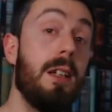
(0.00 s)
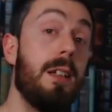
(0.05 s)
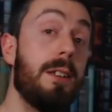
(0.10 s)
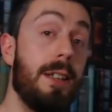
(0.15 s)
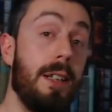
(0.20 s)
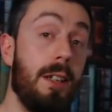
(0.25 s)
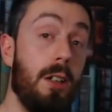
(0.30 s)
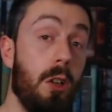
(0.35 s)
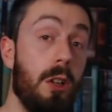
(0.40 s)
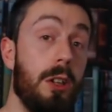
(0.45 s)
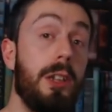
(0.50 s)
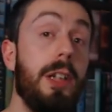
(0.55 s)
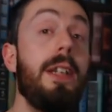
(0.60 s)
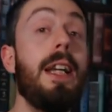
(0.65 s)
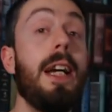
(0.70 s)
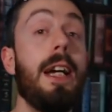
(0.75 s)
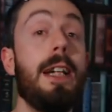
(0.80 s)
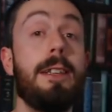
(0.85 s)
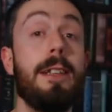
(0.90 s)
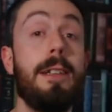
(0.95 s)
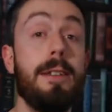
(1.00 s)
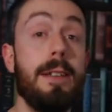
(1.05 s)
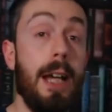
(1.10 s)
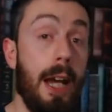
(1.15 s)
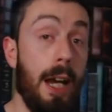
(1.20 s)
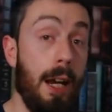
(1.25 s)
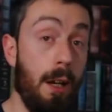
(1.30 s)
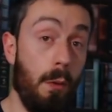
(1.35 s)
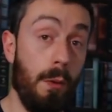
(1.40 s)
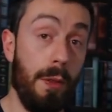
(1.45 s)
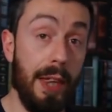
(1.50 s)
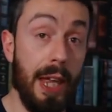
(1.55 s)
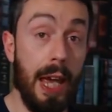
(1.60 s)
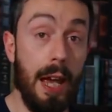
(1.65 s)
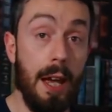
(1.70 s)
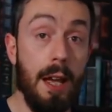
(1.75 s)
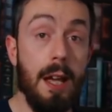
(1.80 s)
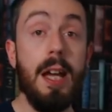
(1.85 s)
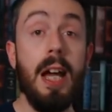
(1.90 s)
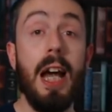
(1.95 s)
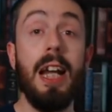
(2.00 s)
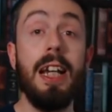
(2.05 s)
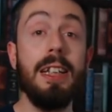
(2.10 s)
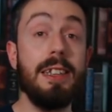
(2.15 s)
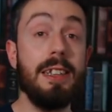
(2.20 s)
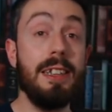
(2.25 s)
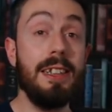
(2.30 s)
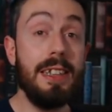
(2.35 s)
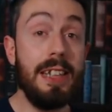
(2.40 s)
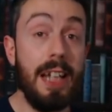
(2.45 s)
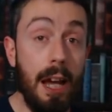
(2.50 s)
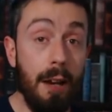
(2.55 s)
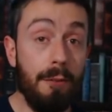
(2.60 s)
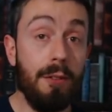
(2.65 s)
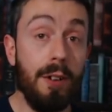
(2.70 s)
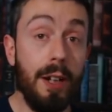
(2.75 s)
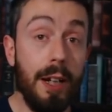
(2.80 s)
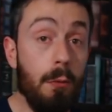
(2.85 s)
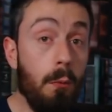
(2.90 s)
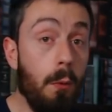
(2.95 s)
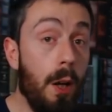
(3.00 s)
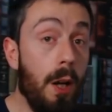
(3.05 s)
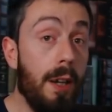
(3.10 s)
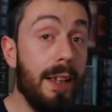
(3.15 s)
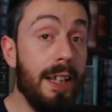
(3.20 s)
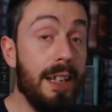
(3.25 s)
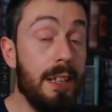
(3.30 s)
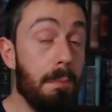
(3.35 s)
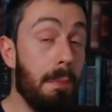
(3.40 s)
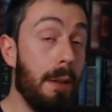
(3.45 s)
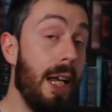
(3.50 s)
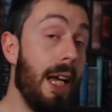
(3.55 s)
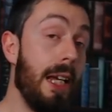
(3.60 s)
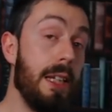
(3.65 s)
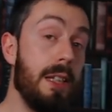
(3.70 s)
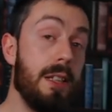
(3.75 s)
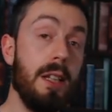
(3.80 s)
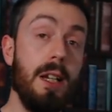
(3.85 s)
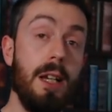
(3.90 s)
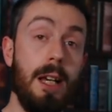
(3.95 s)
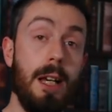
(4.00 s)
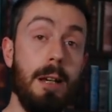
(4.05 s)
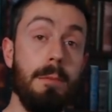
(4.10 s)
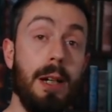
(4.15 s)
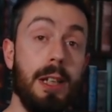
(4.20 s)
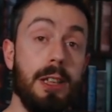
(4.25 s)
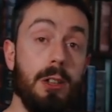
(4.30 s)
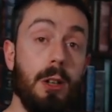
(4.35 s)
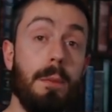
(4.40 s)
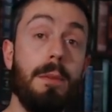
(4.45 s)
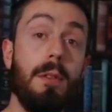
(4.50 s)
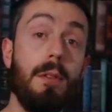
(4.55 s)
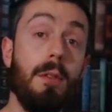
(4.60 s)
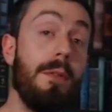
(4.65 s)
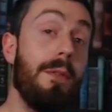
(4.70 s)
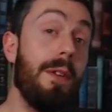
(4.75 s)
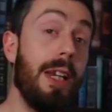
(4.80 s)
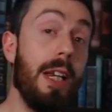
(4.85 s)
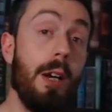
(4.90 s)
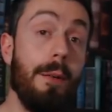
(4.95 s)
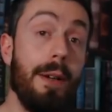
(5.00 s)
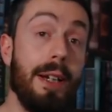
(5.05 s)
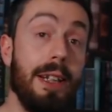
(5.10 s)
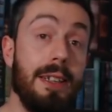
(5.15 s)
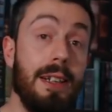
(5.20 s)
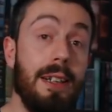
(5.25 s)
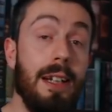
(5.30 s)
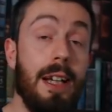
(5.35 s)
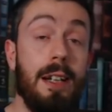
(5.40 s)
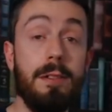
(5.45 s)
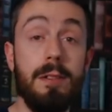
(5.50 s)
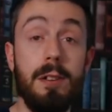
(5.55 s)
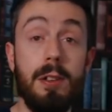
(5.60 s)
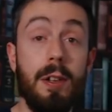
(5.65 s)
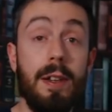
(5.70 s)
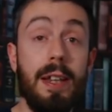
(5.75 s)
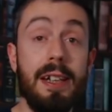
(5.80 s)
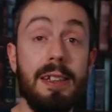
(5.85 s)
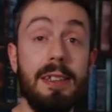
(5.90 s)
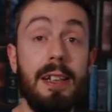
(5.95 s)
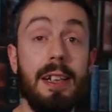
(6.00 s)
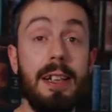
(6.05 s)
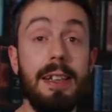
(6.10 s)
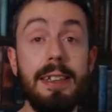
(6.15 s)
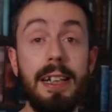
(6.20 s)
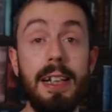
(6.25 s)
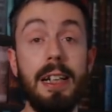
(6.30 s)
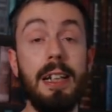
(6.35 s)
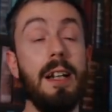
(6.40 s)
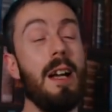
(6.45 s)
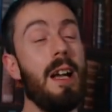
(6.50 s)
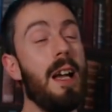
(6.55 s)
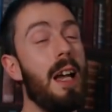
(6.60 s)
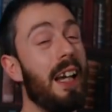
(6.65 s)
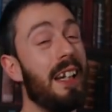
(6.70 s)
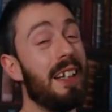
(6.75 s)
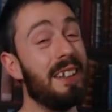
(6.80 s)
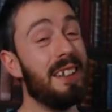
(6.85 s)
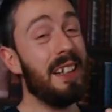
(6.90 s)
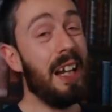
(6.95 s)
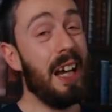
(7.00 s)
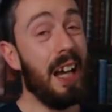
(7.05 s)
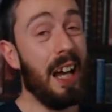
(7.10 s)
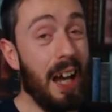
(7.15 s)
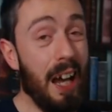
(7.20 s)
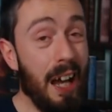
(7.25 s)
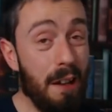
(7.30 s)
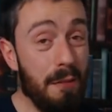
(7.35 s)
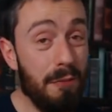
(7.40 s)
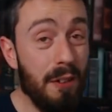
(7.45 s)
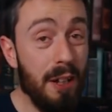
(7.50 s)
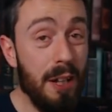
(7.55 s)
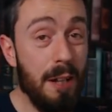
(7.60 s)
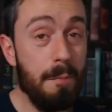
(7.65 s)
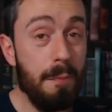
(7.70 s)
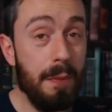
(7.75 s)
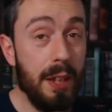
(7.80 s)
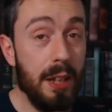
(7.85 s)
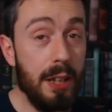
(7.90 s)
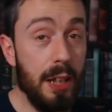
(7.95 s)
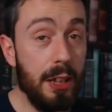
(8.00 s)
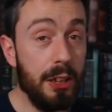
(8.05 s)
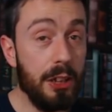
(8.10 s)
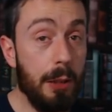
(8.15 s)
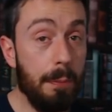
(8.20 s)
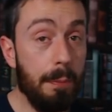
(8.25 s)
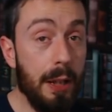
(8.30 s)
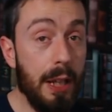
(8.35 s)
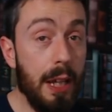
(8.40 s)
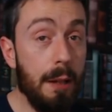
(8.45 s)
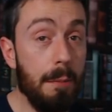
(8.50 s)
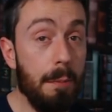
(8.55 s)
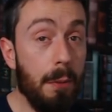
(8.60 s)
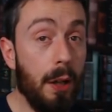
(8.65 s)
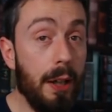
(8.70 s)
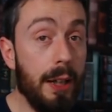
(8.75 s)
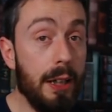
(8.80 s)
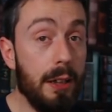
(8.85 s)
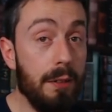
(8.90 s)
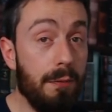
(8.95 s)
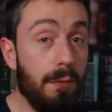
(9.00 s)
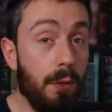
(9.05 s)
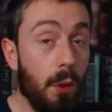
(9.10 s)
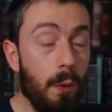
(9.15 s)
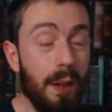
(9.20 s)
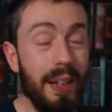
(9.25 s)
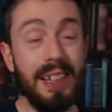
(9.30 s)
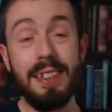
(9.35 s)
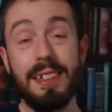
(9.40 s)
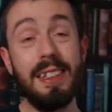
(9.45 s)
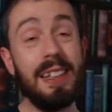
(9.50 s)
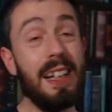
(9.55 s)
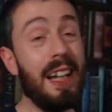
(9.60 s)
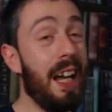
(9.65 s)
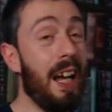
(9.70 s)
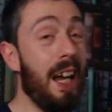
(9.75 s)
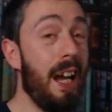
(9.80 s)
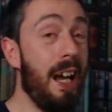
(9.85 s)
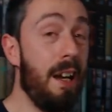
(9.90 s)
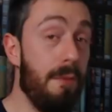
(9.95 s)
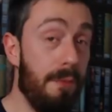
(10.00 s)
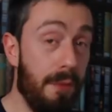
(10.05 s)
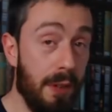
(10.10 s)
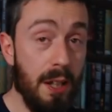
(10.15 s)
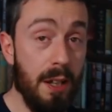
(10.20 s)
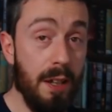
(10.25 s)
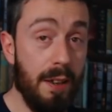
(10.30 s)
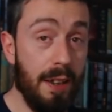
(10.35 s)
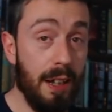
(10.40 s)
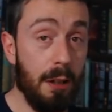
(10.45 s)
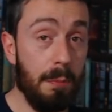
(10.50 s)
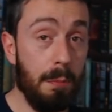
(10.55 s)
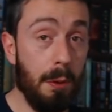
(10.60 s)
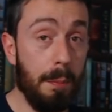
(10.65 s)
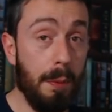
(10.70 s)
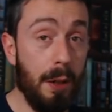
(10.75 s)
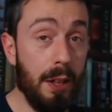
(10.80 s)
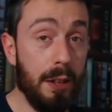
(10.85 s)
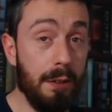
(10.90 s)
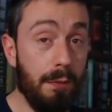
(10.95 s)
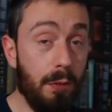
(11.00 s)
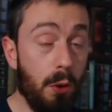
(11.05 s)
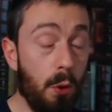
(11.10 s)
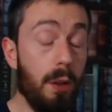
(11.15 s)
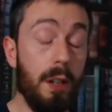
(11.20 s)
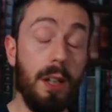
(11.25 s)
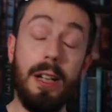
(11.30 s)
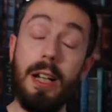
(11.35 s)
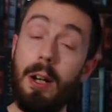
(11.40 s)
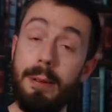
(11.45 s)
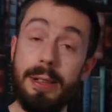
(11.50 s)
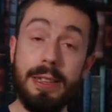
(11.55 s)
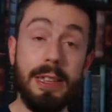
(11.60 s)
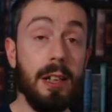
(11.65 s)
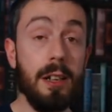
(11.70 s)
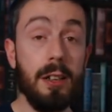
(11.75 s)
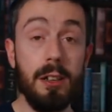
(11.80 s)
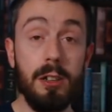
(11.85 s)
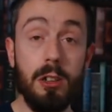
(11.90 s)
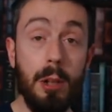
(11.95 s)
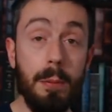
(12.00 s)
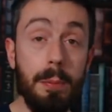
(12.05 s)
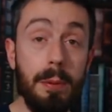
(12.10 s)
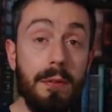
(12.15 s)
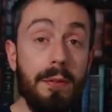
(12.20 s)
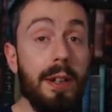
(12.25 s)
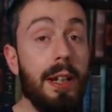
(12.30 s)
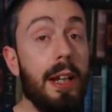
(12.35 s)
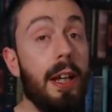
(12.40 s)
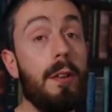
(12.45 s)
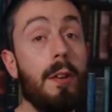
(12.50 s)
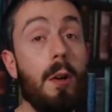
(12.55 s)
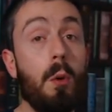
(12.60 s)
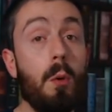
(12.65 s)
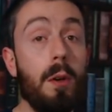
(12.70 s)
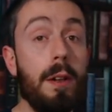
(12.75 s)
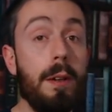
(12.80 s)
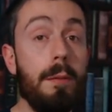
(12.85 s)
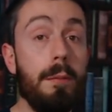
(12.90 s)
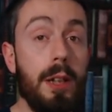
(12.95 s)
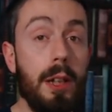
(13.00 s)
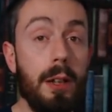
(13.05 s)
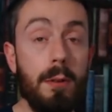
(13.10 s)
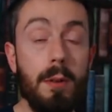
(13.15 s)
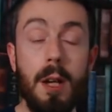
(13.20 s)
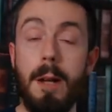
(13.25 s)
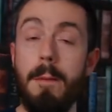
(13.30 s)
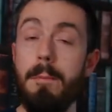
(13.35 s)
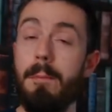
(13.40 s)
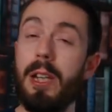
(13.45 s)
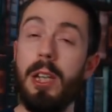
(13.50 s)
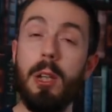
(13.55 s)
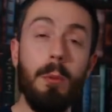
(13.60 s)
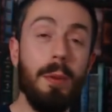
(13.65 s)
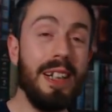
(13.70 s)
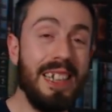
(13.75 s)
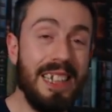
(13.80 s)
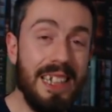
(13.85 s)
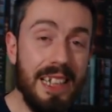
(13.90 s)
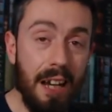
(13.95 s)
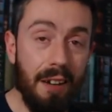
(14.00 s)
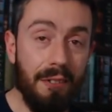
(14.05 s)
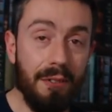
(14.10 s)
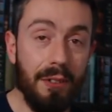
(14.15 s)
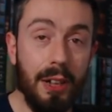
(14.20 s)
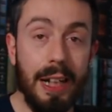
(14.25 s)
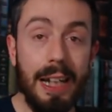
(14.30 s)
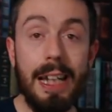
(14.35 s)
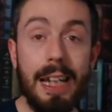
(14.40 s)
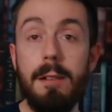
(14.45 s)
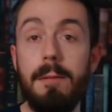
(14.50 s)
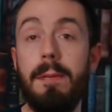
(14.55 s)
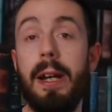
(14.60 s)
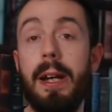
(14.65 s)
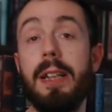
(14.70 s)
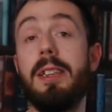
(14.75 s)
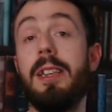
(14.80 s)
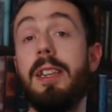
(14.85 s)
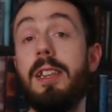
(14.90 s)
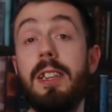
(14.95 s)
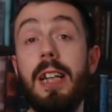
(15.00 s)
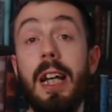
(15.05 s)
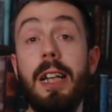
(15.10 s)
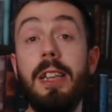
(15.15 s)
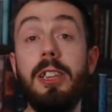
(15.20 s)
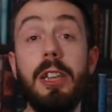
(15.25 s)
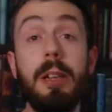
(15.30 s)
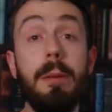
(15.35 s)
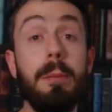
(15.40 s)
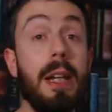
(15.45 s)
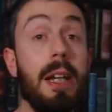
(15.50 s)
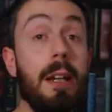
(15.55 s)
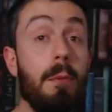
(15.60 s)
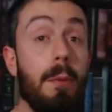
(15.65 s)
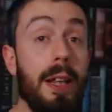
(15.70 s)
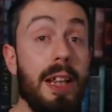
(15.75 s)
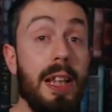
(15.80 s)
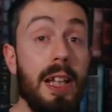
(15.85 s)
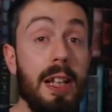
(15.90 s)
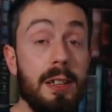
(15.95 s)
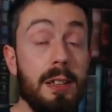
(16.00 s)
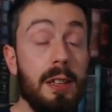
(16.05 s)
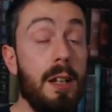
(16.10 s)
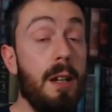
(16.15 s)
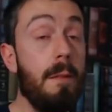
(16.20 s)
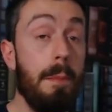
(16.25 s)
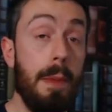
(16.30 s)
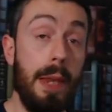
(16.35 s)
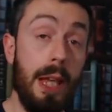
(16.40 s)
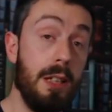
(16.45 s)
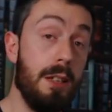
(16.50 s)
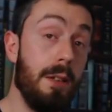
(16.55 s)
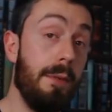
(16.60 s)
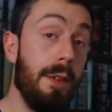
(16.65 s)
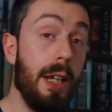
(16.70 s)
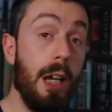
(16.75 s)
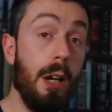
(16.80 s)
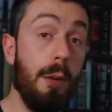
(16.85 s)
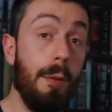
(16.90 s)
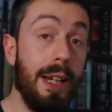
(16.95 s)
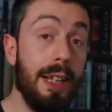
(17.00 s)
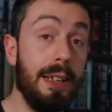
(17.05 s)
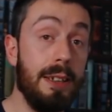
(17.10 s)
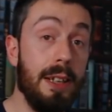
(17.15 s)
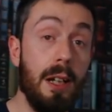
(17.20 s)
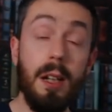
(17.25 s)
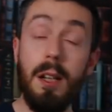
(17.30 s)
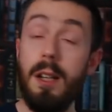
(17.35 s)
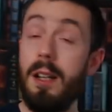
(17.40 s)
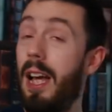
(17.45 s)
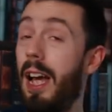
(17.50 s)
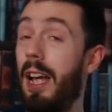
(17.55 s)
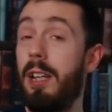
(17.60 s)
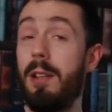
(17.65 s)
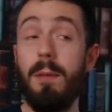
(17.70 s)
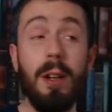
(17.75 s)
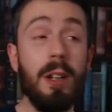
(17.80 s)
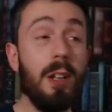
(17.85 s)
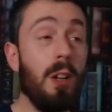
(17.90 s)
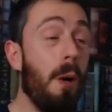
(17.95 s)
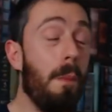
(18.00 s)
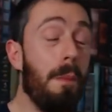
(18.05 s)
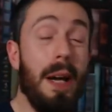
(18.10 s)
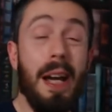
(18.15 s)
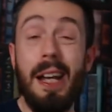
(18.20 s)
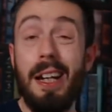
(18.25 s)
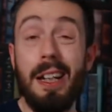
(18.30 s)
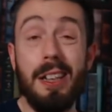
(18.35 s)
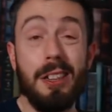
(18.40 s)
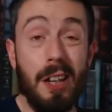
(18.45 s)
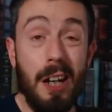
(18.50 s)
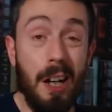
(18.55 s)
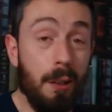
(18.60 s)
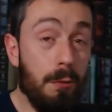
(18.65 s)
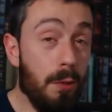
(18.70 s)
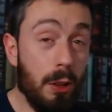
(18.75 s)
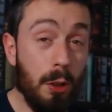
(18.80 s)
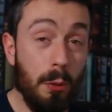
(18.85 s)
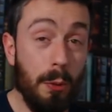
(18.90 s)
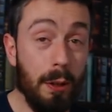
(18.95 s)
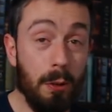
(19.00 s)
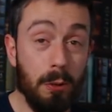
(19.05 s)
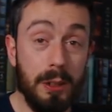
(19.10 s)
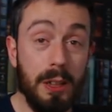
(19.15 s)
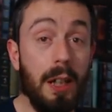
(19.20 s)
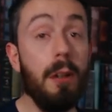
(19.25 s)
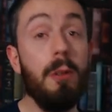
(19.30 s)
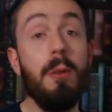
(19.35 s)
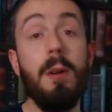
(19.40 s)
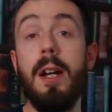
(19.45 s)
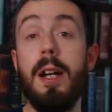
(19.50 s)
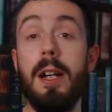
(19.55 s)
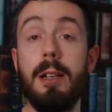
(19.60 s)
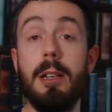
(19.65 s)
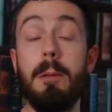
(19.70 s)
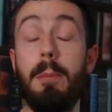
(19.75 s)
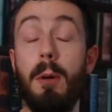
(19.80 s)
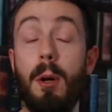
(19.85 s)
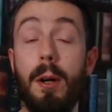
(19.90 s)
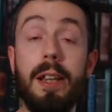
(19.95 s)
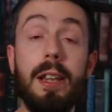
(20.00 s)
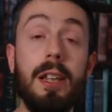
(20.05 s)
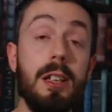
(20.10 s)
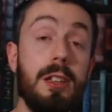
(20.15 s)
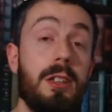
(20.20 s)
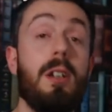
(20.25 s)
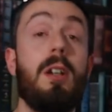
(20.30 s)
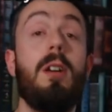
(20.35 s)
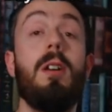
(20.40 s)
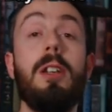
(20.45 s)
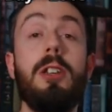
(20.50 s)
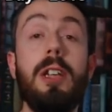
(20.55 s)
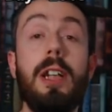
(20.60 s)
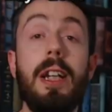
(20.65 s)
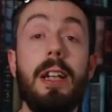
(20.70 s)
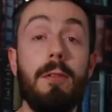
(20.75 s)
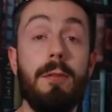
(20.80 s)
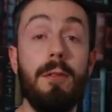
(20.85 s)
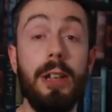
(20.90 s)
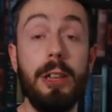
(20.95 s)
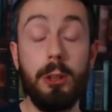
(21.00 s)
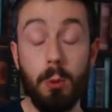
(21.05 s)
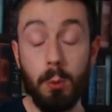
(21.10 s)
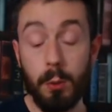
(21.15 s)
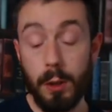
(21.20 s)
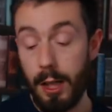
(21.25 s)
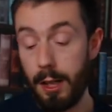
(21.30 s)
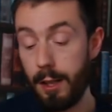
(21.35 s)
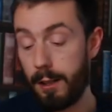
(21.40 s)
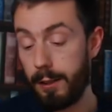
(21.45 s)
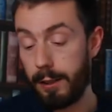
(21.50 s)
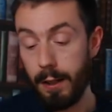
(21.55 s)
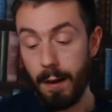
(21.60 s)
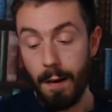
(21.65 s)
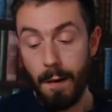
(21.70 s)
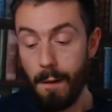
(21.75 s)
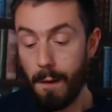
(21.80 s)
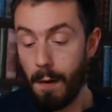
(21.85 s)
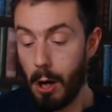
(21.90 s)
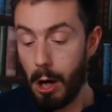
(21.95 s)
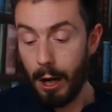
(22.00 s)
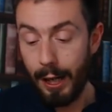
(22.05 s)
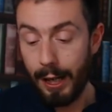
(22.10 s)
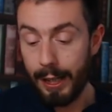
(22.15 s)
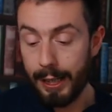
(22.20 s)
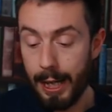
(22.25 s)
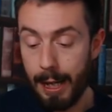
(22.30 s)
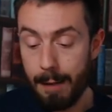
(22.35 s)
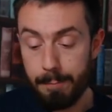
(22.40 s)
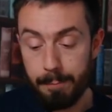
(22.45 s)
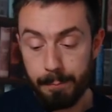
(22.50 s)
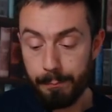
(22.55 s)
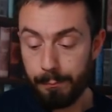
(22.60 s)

Synology NASes out there, and it's definitely worth its place in my top three video editing NAS for two thousand eighteen. It doesn't have ten G B E by default, it doesn't have Thunderbolt by default, and I know I said at the top of the video that all of them do, but you would definitely invest in ten G B E with this as a video editor, and you've only got to pay an extra one hundred quid or so to put in the Synology official card. Again,